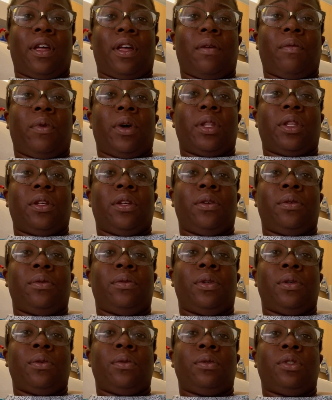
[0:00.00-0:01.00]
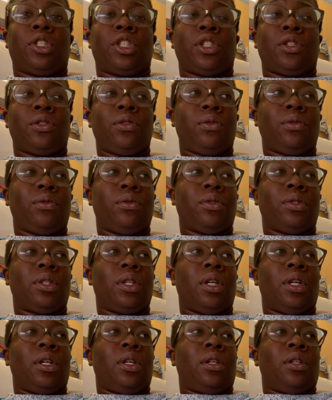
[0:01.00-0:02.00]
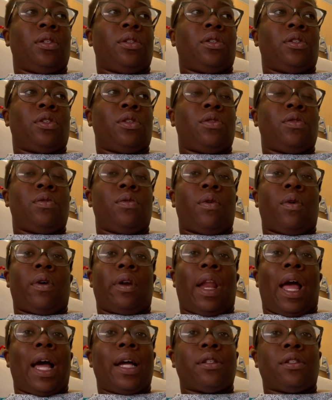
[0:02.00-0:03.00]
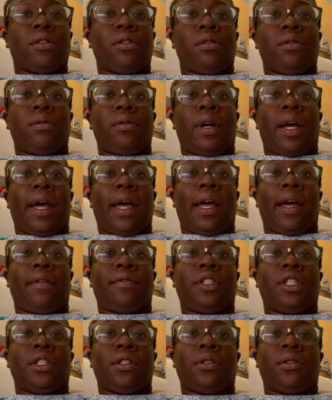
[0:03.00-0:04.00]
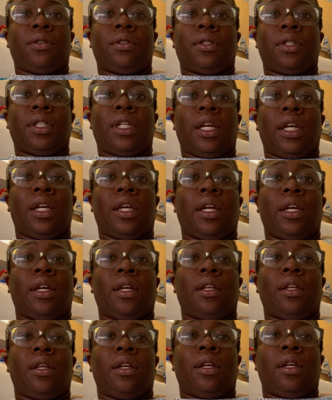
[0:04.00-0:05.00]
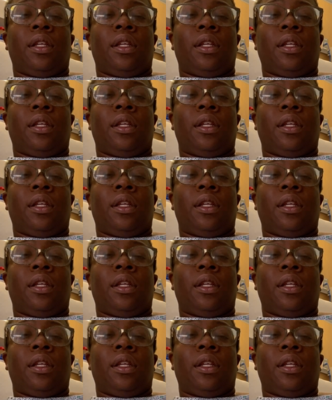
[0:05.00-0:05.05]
And whether you do choose to or not to have children again,